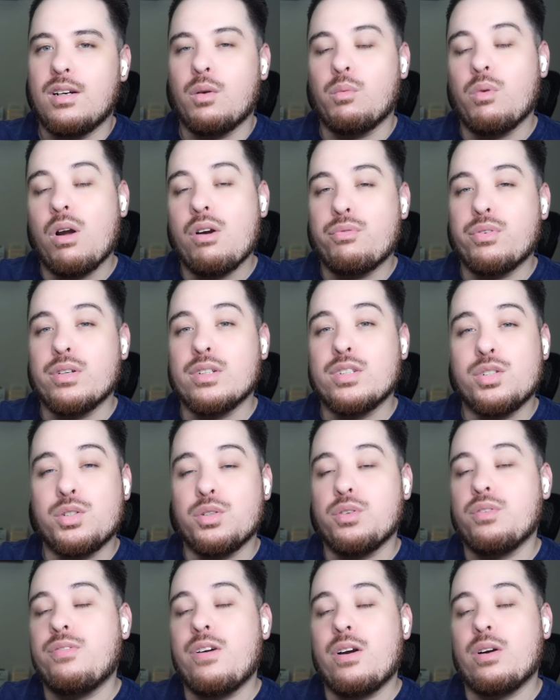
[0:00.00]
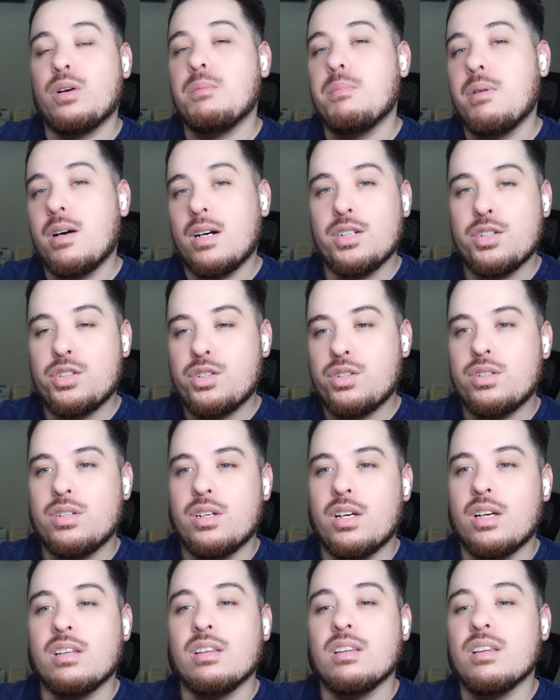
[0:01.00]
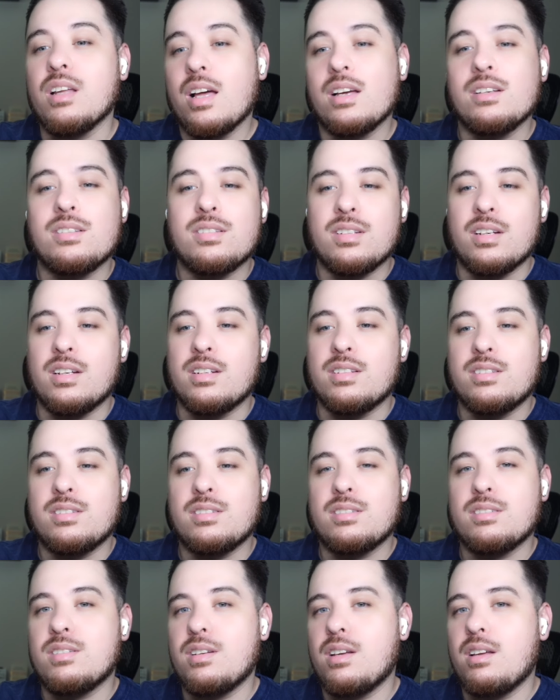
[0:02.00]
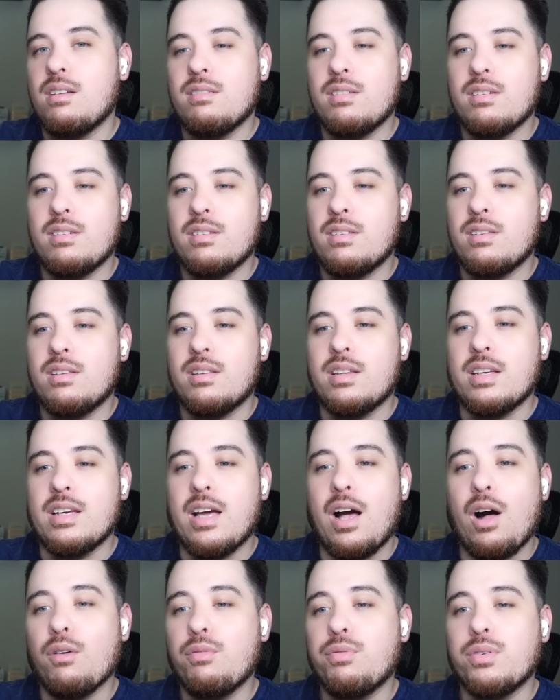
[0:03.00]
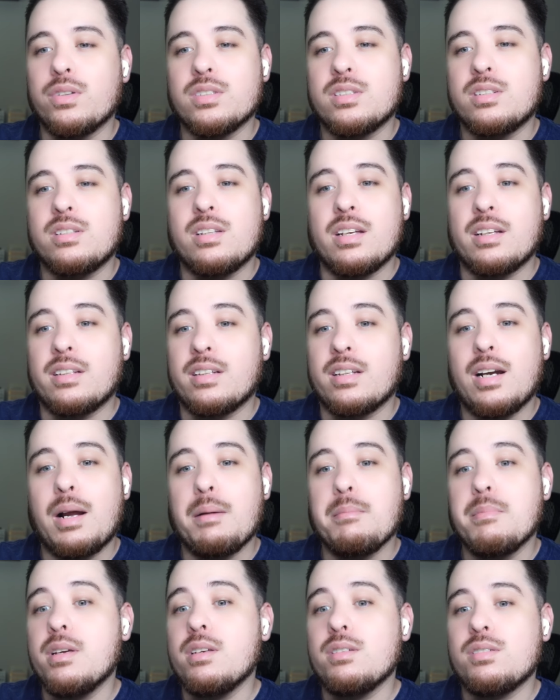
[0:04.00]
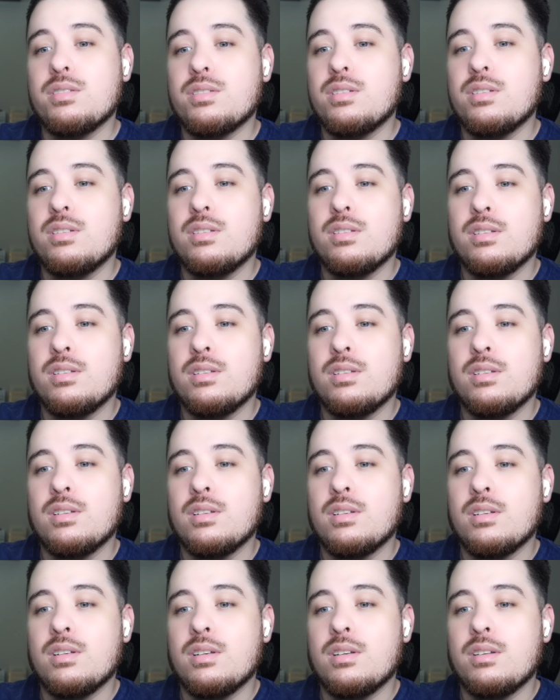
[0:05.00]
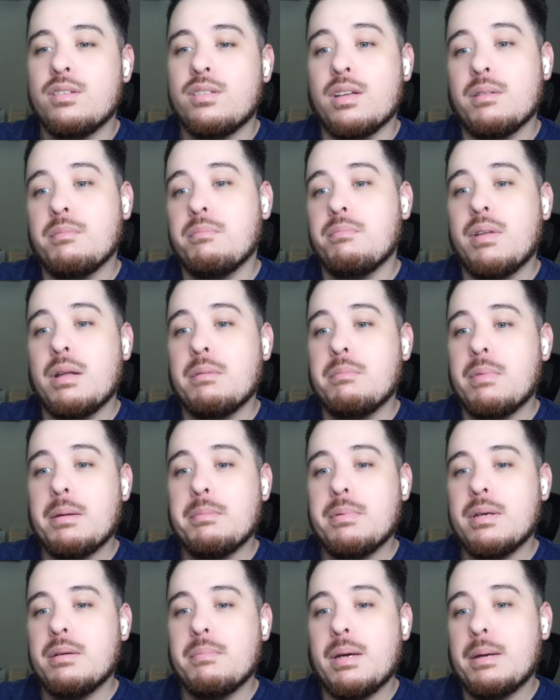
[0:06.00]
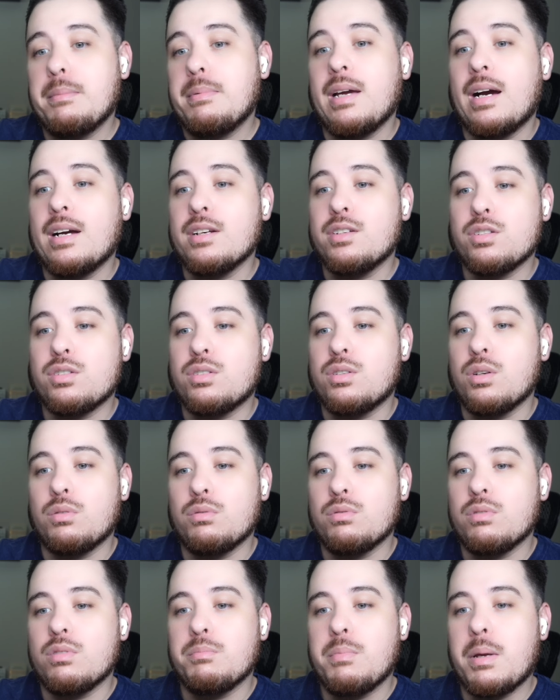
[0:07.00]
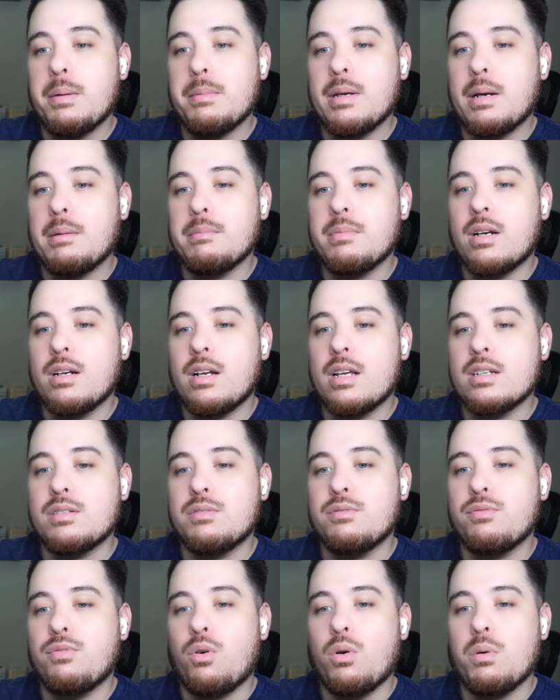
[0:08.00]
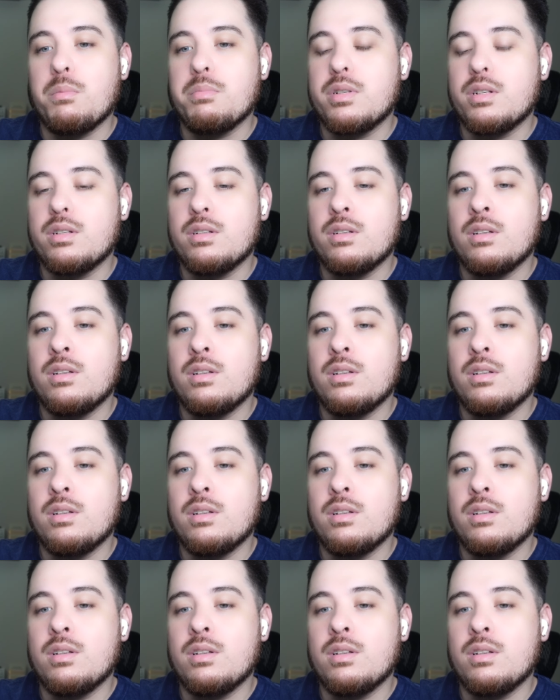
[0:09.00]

a reference to Pharoahe Monch unless it's the Alphas thing that I missed then then maybe maybe I just don't maybe I'm not as informed